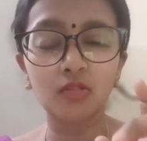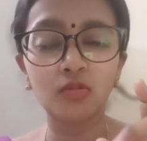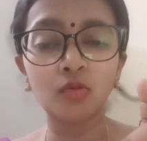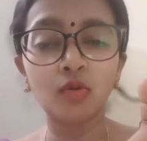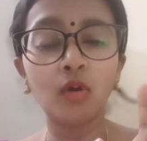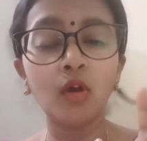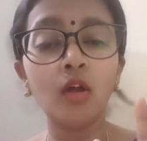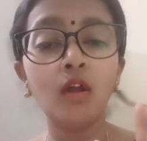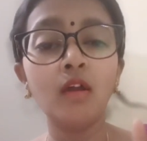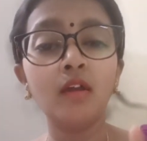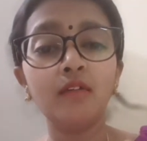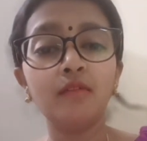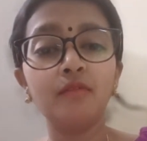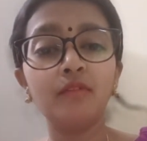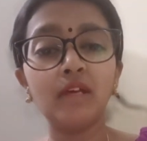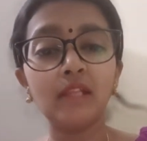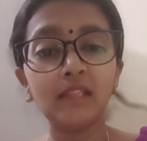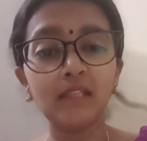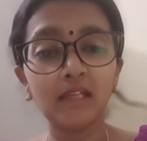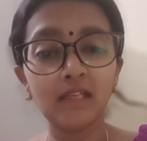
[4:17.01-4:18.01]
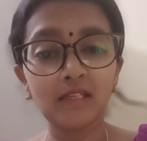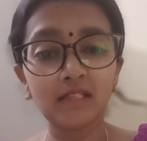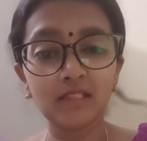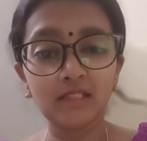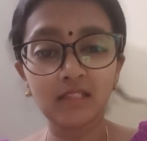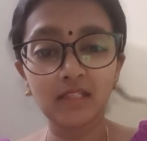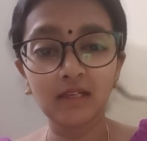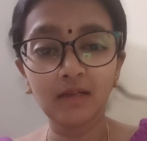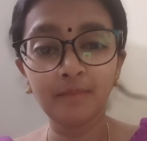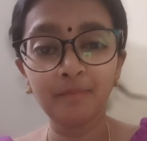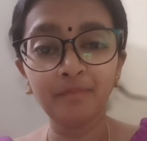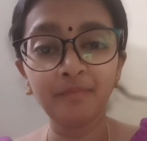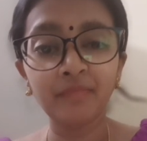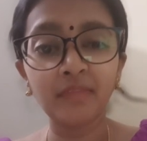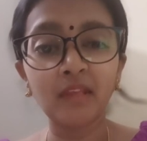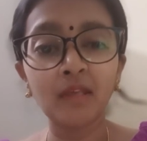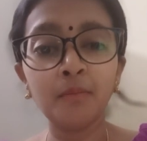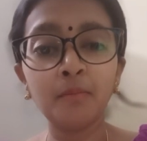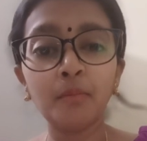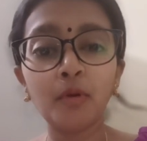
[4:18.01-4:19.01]
So when there is the
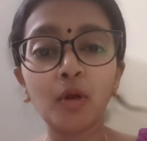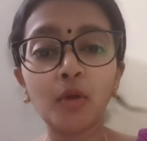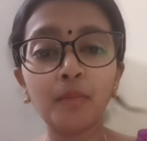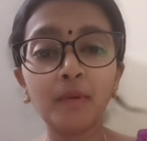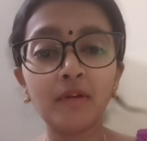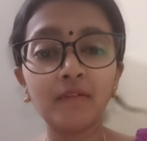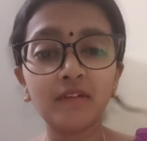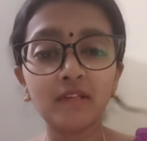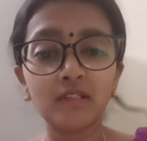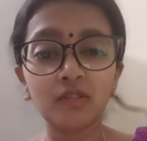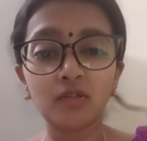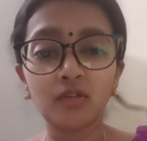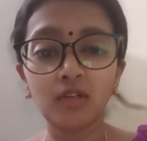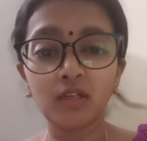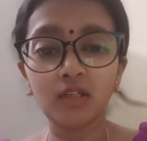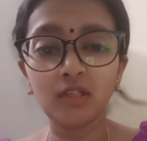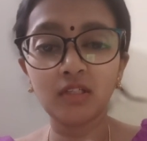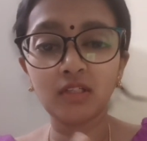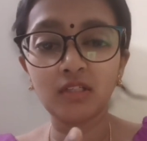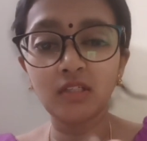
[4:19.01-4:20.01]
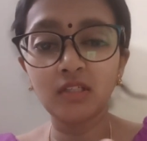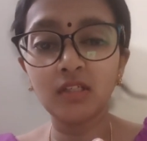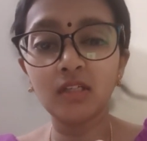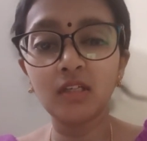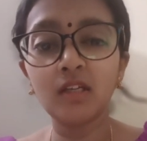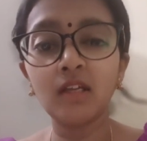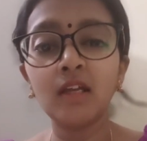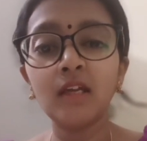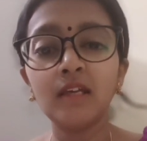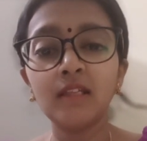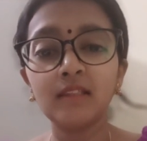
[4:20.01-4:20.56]
improper vasculature,